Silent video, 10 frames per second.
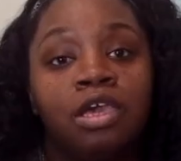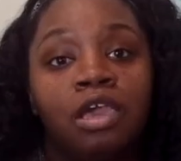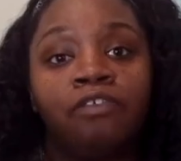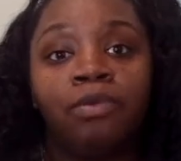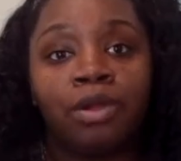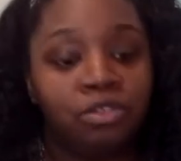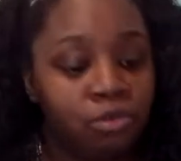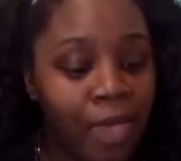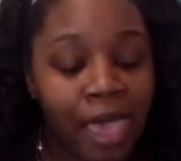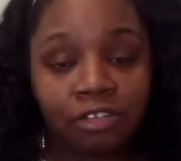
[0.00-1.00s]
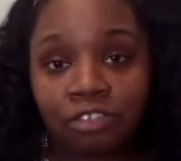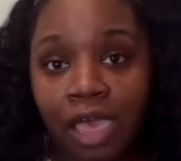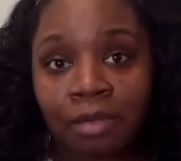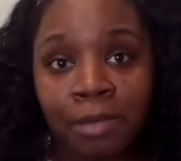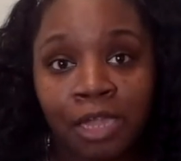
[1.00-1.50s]
if you want to do
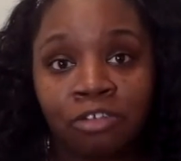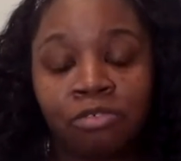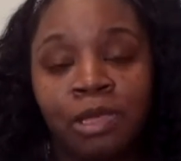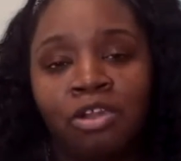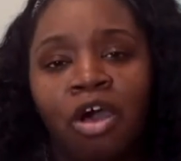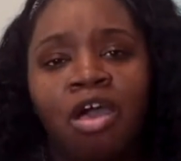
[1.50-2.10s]
hashtag management,